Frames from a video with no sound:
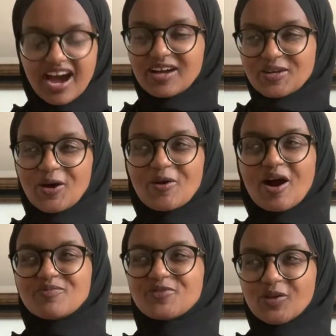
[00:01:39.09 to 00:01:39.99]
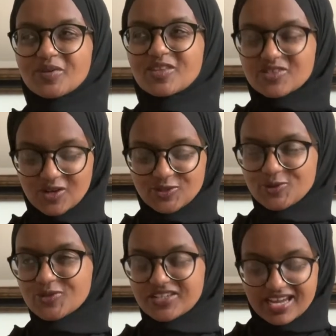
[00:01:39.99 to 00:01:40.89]
I know I'm filming this on
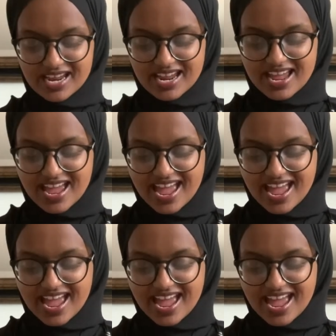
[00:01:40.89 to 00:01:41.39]
Tuesday,